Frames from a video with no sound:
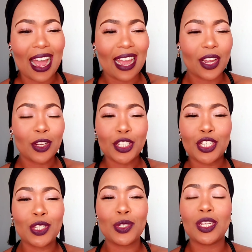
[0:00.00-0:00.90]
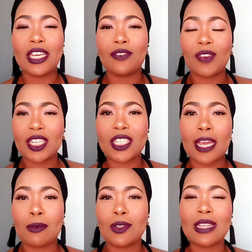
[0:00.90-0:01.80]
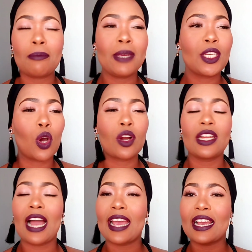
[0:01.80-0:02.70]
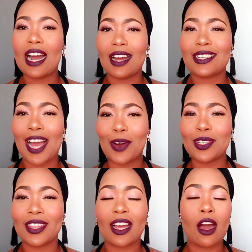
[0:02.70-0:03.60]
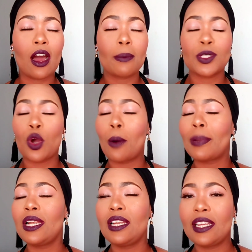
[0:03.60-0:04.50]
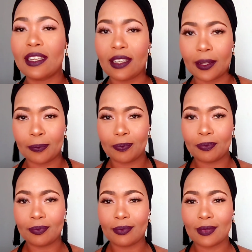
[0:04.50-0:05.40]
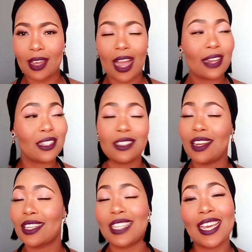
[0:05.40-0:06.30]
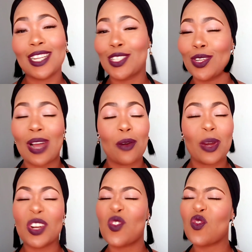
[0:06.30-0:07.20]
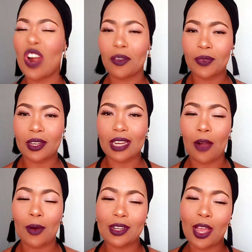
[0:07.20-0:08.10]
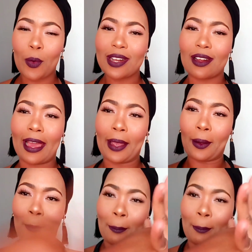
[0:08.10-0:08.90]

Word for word: I continued to eat vegetables and meat only. I cut out the carbs completely. I did not take it slow. I went rough in it. I went, I went like,